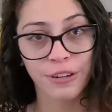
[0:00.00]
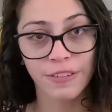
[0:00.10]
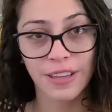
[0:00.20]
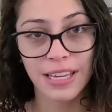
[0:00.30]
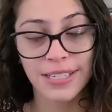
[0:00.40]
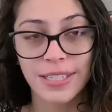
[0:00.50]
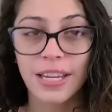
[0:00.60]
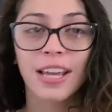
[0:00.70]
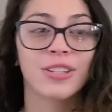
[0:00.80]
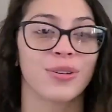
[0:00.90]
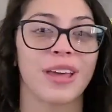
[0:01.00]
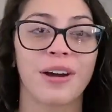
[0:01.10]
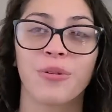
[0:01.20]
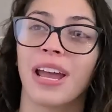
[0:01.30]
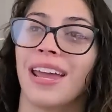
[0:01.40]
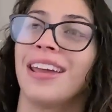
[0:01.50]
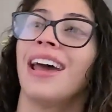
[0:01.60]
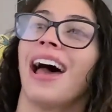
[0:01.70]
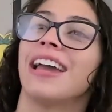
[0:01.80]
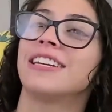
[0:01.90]
for these, so that way
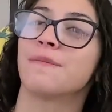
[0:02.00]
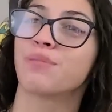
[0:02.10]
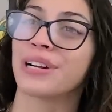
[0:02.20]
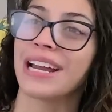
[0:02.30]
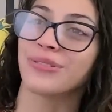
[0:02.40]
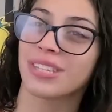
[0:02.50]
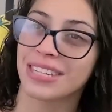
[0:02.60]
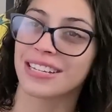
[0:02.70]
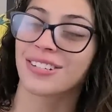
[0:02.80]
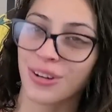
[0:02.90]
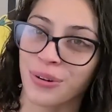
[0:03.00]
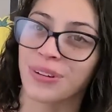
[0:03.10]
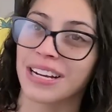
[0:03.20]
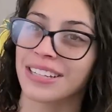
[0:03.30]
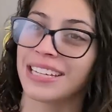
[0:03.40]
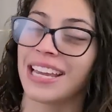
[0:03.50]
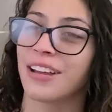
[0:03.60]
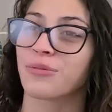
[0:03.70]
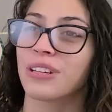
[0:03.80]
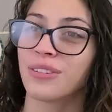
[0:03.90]
I can pronounce things correctly
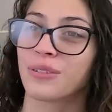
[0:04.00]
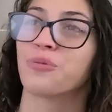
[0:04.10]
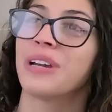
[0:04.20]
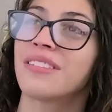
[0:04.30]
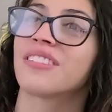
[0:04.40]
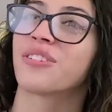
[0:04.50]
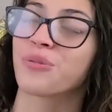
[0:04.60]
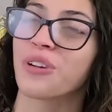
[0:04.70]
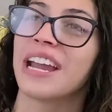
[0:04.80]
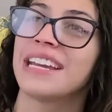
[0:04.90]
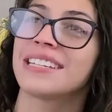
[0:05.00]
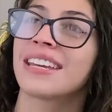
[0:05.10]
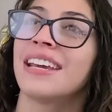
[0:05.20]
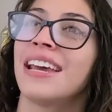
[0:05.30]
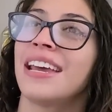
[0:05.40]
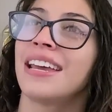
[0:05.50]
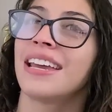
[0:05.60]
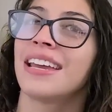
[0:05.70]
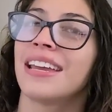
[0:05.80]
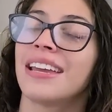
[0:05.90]
and with the right
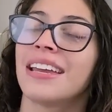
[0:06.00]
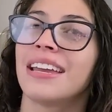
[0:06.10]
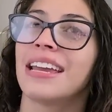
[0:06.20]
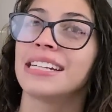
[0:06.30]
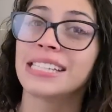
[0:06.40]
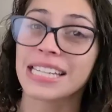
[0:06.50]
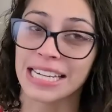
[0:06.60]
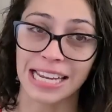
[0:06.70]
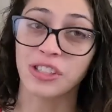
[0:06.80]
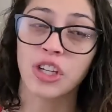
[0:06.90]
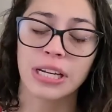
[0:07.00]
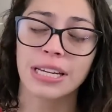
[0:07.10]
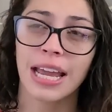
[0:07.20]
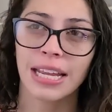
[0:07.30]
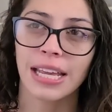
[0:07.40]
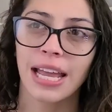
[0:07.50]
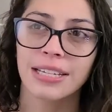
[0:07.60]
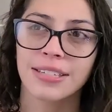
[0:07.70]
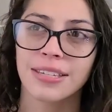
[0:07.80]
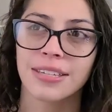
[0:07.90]
intonation, I
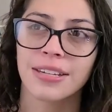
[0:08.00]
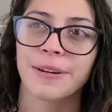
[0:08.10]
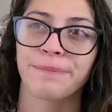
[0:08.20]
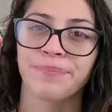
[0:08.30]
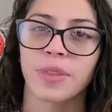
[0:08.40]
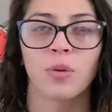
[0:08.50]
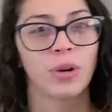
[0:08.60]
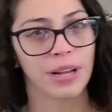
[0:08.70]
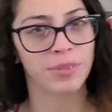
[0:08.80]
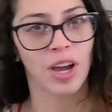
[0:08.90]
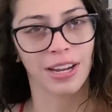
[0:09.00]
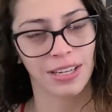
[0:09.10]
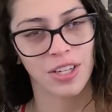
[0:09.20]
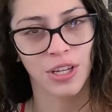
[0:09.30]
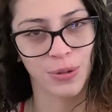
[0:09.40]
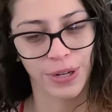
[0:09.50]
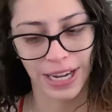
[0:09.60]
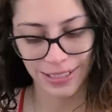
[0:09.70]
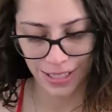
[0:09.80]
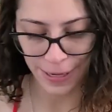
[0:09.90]
guess, when I'm talking to you
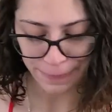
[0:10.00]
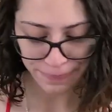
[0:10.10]
guys.